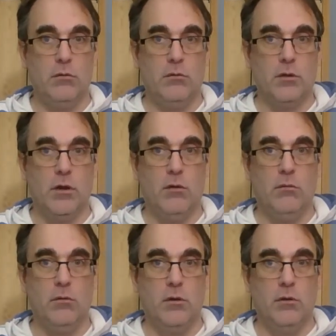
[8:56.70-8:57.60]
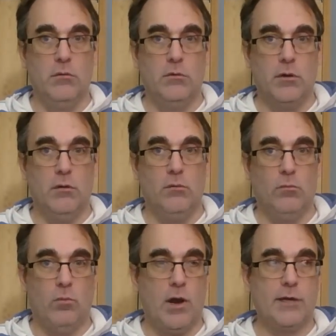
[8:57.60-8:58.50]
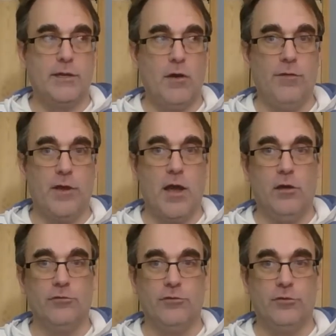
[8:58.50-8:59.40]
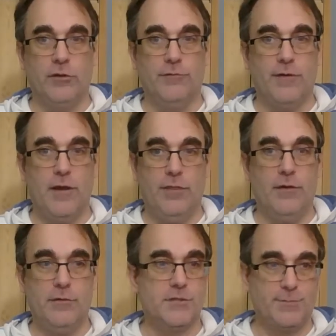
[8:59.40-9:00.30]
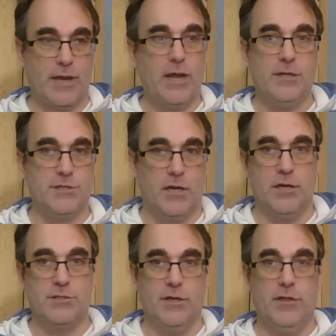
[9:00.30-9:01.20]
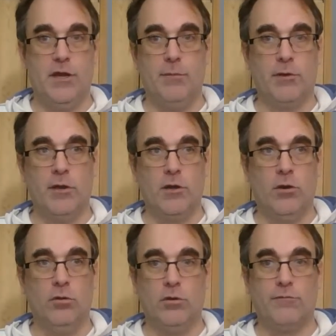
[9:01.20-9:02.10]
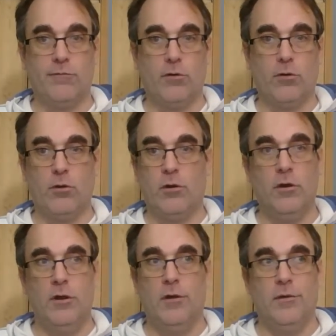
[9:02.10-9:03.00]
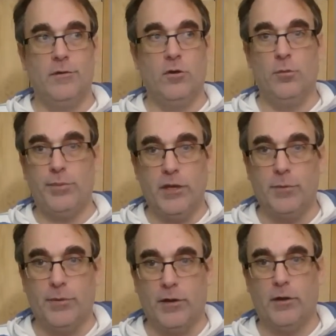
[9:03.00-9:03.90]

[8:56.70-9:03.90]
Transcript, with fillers: You know, you know, walk down the aisles until you find the spaghetti sauce, and then I'm gonna go look for, you know, peanut butter,